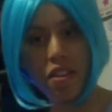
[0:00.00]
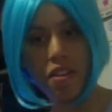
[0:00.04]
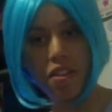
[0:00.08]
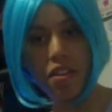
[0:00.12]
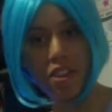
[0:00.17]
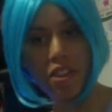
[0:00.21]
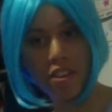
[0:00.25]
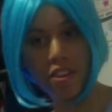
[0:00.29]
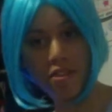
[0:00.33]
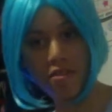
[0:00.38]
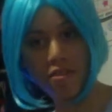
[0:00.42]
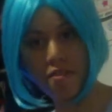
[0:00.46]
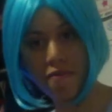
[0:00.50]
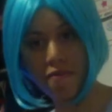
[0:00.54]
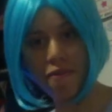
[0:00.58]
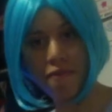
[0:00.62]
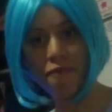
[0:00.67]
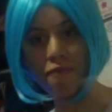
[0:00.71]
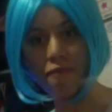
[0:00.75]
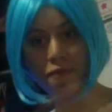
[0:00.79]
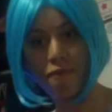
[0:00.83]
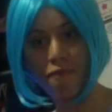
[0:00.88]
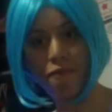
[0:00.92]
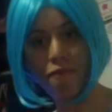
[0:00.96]
this
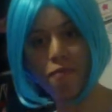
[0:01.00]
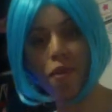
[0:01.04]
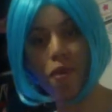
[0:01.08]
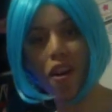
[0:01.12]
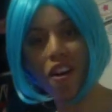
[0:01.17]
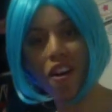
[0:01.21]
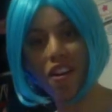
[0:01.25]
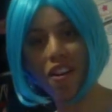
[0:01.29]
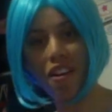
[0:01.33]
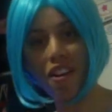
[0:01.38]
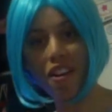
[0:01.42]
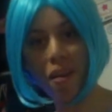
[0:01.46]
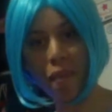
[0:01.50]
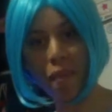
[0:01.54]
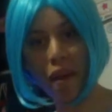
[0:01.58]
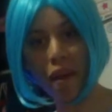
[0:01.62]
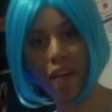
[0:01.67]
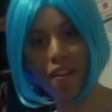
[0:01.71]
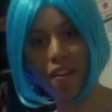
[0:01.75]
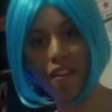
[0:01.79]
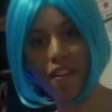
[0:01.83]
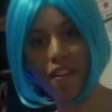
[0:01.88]
part about